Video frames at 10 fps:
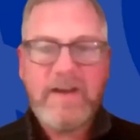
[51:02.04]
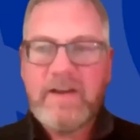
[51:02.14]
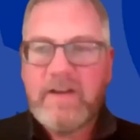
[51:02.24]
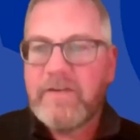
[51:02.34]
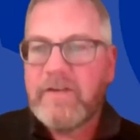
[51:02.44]

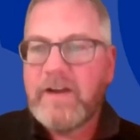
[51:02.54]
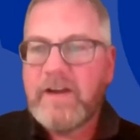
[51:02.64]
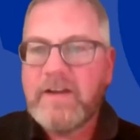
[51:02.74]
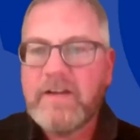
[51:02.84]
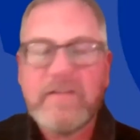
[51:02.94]
Any other
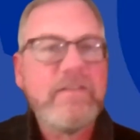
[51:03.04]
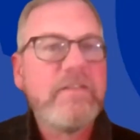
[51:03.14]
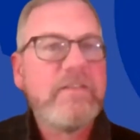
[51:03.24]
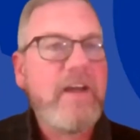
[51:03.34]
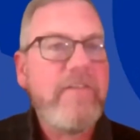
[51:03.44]
uh,
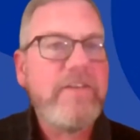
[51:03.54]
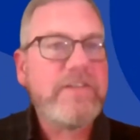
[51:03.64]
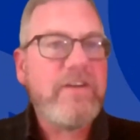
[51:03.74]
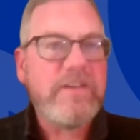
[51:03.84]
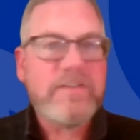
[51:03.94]
comments,
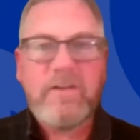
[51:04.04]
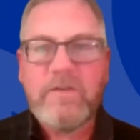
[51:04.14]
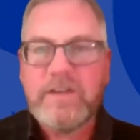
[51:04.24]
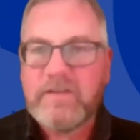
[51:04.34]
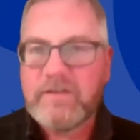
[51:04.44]
thoughts,
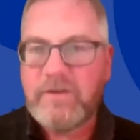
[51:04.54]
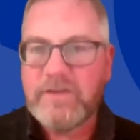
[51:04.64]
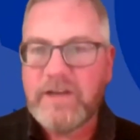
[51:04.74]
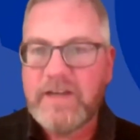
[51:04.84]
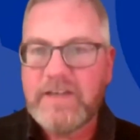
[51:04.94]
closing
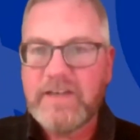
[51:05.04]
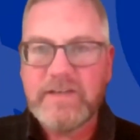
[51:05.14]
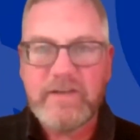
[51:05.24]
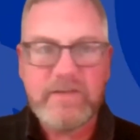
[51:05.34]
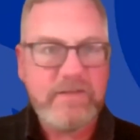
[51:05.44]
closing
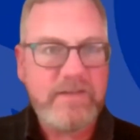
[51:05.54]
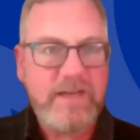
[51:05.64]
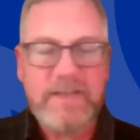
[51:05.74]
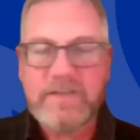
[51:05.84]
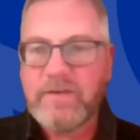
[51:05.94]
ideas here,
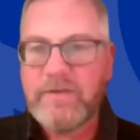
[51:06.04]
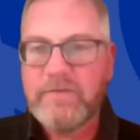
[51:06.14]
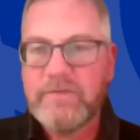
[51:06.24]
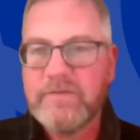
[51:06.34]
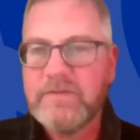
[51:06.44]
Todd Sonu?